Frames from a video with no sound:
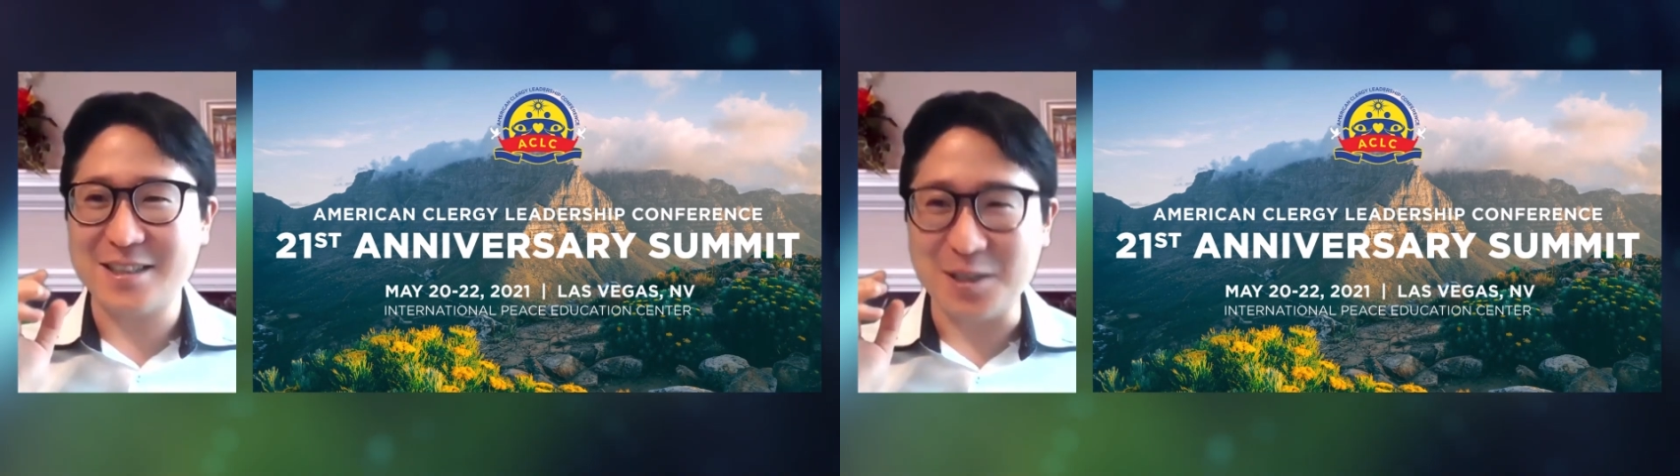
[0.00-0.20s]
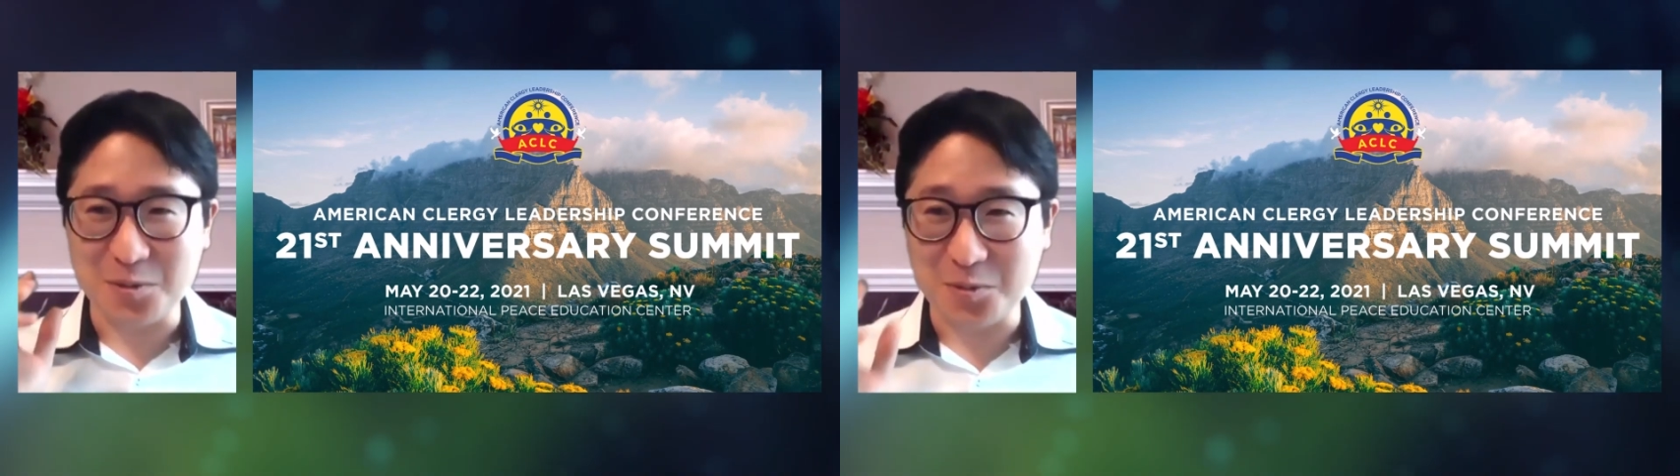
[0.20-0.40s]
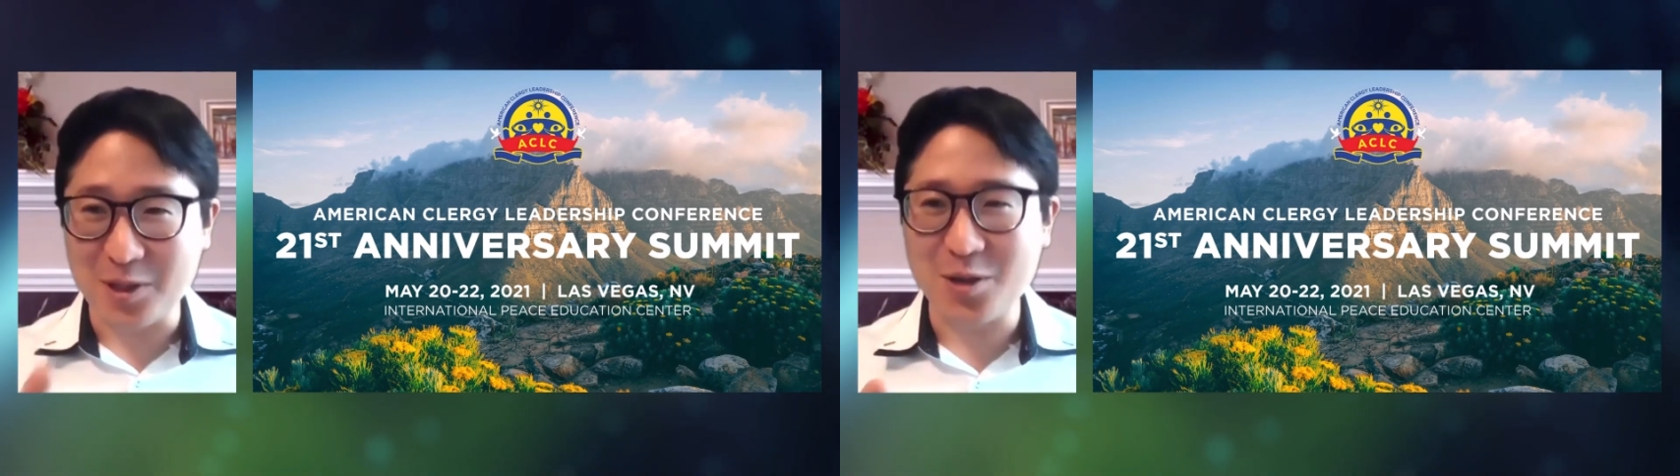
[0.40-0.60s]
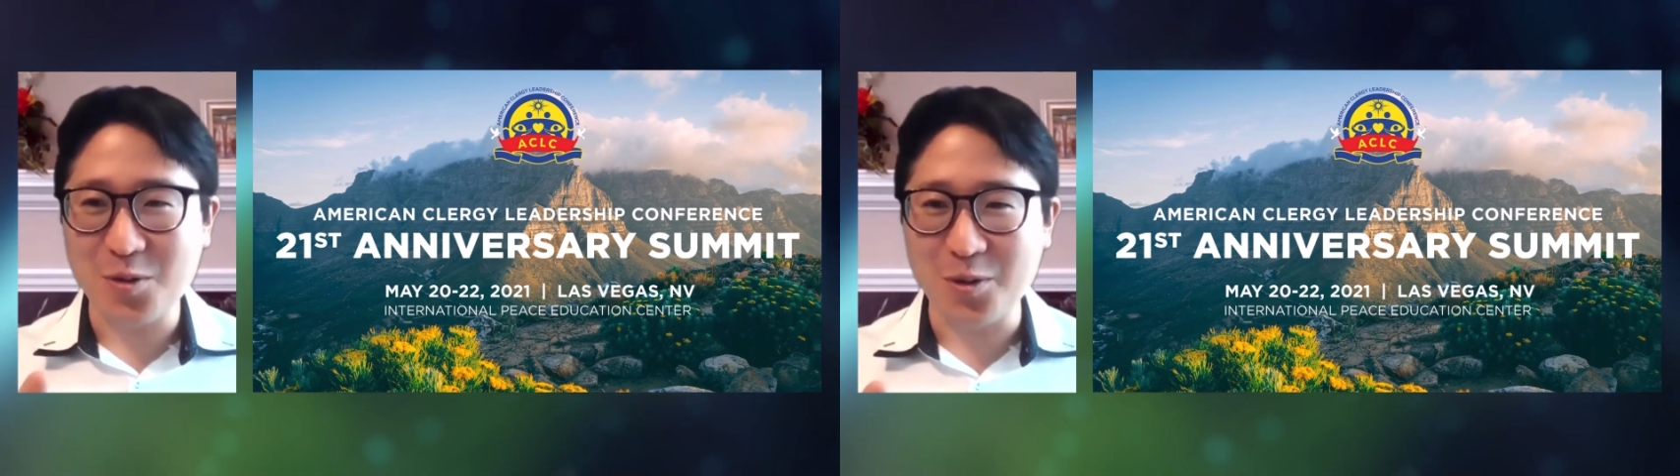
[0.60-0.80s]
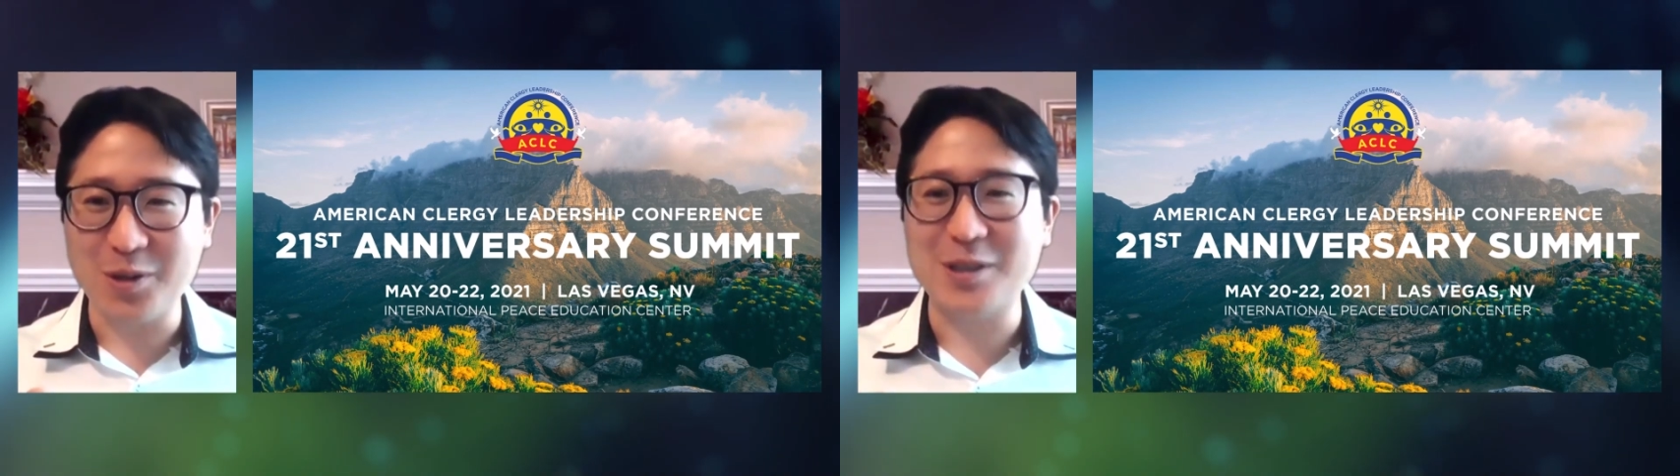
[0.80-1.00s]
it's really
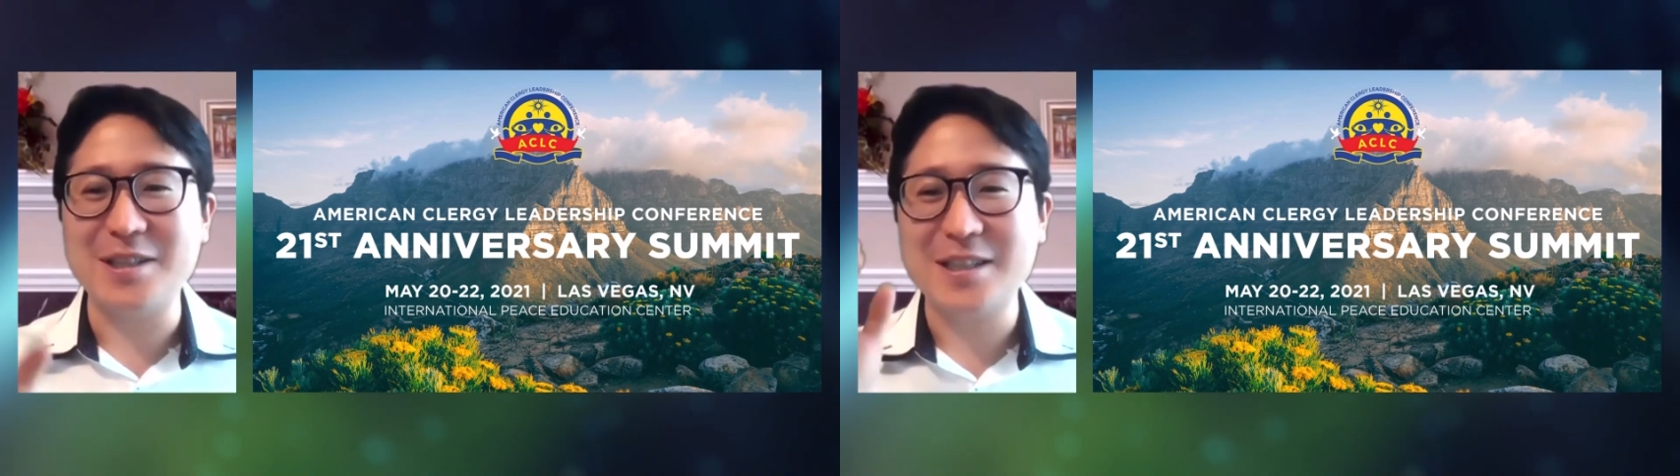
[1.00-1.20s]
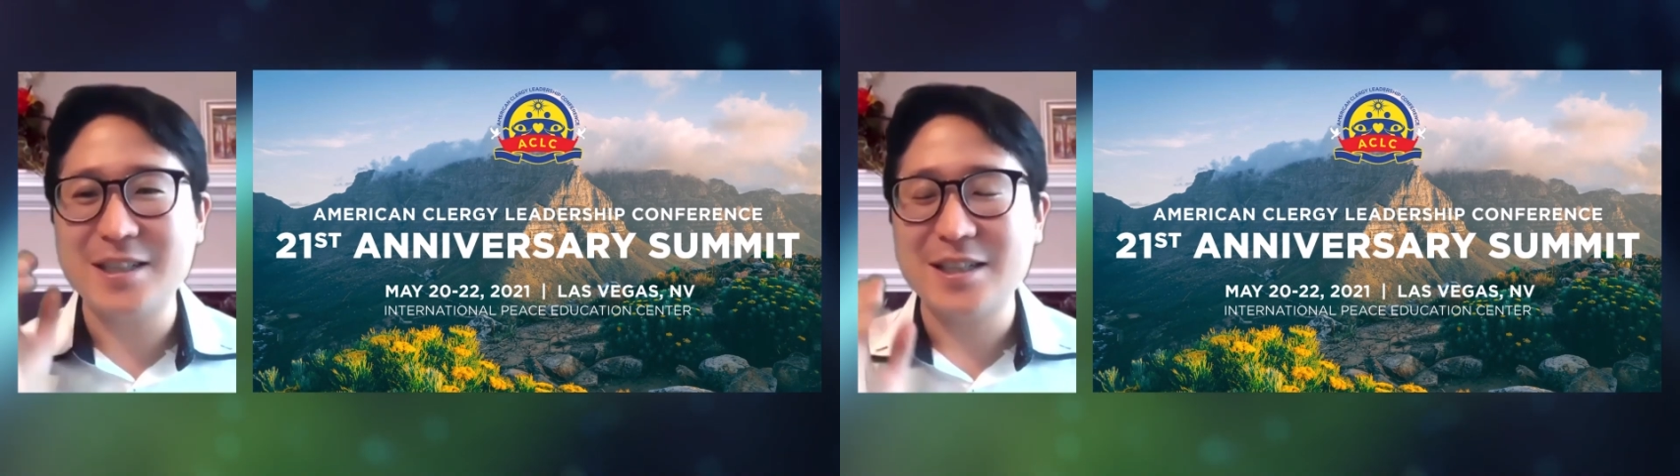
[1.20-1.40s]
cool